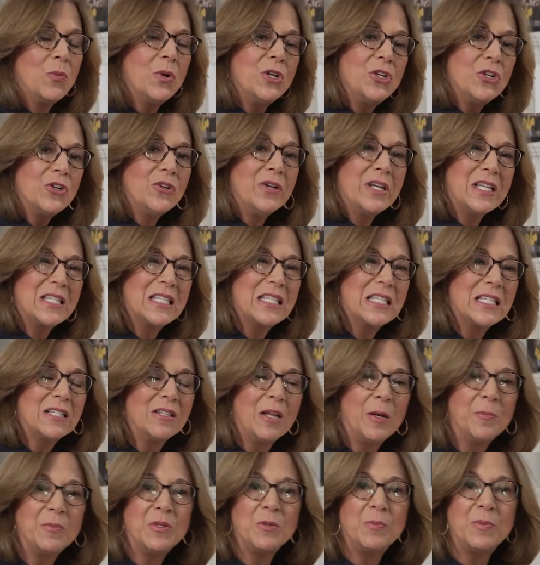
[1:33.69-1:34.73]
When you're in a
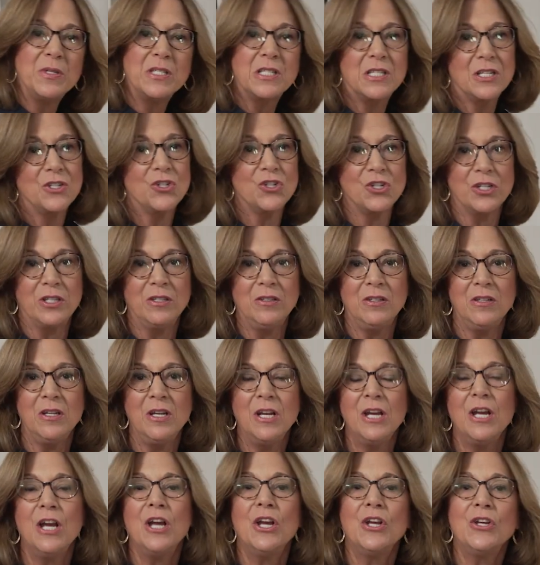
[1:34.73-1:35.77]
slumped position,
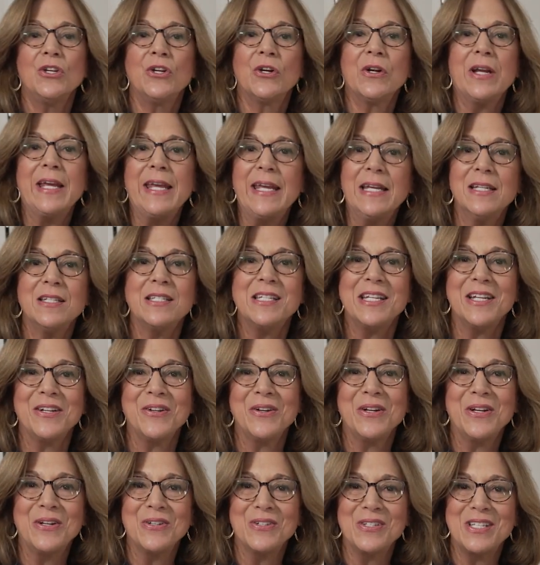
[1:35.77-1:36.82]
your
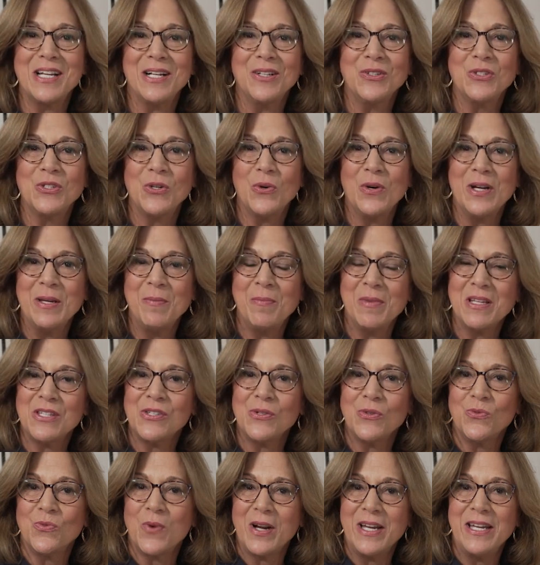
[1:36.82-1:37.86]
anterior deltoid
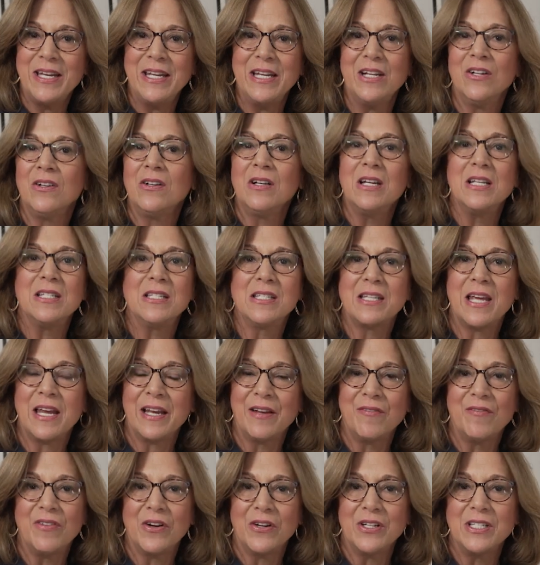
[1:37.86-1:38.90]
muscle right here is
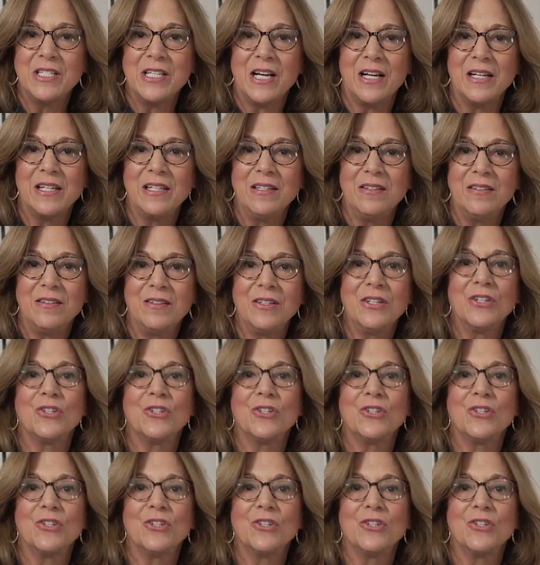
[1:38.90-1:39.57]
getting very tight.